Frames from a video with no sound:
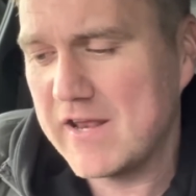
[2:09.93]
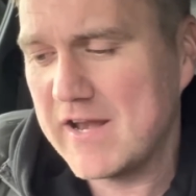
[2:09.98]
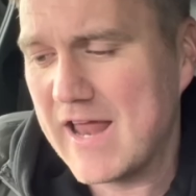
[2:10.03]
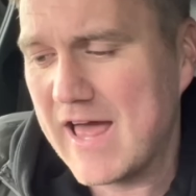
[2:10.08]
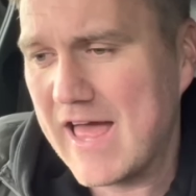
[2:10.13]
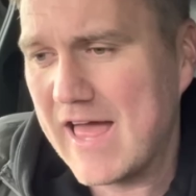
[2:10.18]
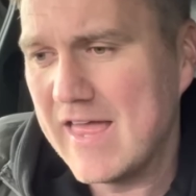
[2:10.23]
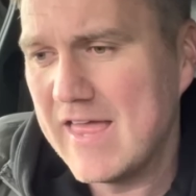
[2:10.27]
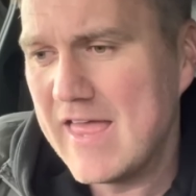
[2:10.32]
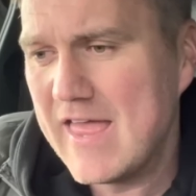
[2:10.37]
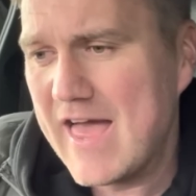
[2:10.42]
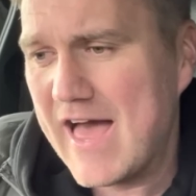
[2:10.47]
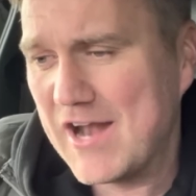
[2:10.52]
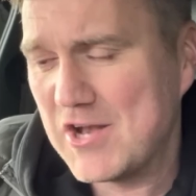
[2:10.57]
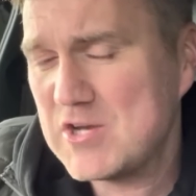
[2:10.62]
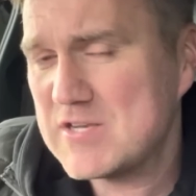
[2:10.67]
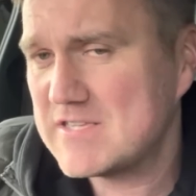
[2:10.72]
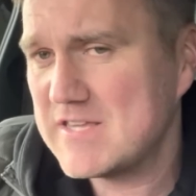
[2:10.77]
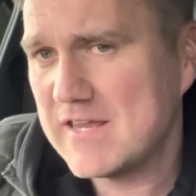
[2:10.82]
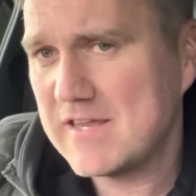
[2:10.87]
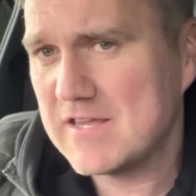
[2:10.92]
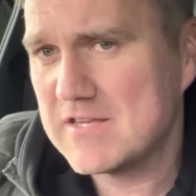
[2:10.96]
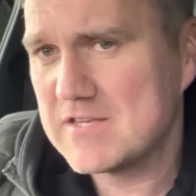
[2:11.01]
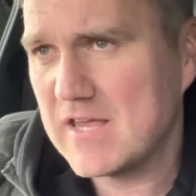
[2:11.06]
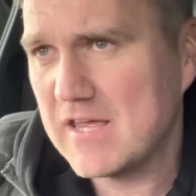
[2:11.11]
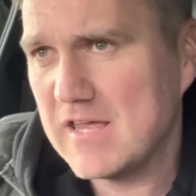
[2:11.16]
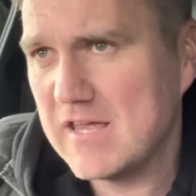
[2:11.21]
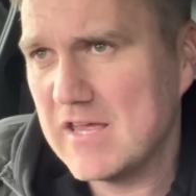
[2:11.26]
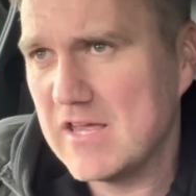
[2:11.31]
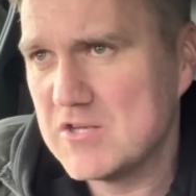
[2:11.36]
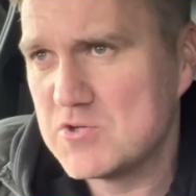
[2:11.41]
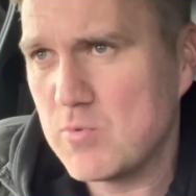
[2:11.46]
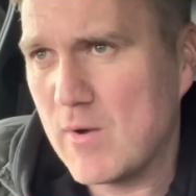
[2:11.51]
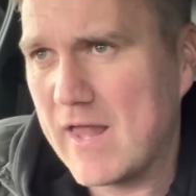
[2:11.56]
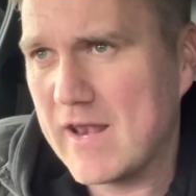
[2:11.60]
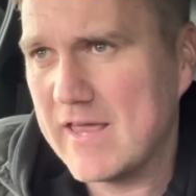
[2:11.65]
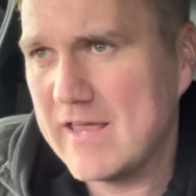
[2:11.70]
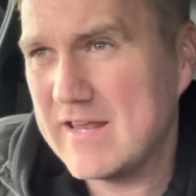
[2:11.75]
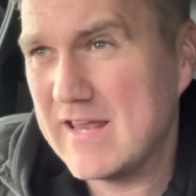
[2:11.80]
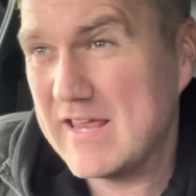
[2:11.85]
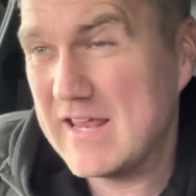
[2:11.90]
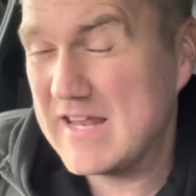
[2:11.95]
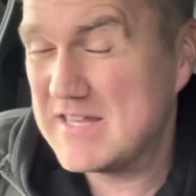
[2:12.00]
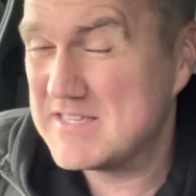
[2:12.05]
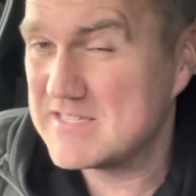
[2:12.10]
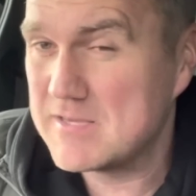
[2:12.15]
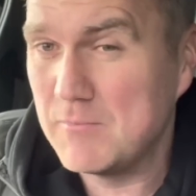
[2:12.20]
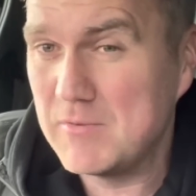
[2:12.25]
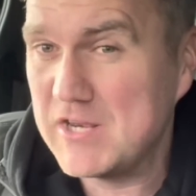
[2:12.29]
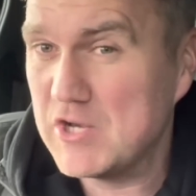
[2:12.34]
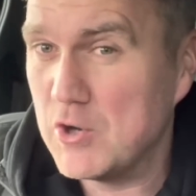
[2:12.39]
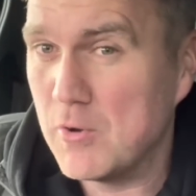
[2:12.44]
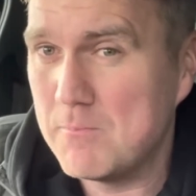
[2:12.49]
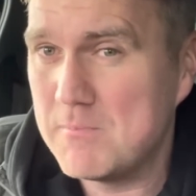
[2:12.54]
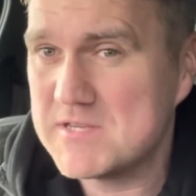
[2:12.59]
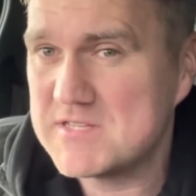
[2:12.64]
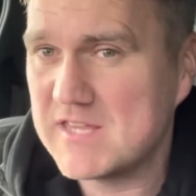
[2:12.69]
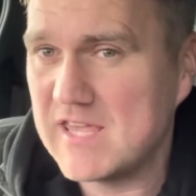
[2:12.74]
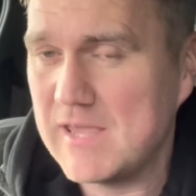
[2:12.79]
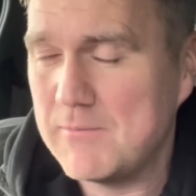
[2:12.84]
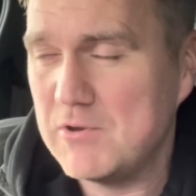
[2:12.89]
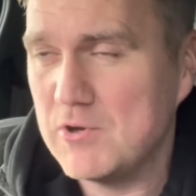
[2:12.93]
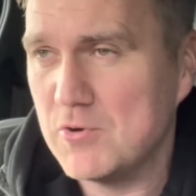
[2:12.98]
And I just think as well, it's simply a numbers game.